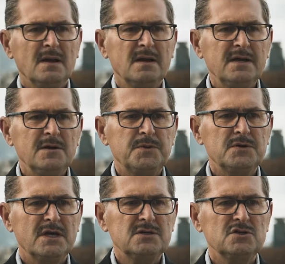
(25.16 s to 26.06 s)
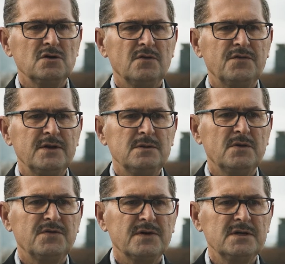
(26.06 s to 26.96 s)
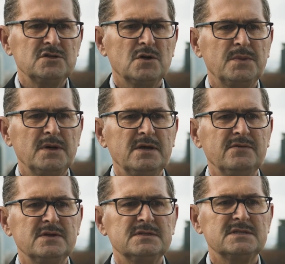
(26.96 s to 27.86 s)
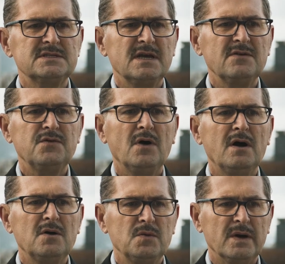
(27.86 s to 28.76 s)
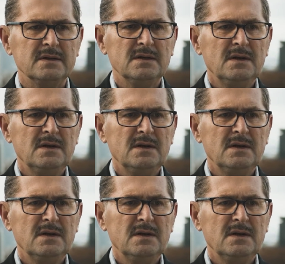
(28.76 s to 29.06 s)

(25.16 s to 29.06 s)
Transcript: Legal protection of freedom of religion or belief is the same for everyone.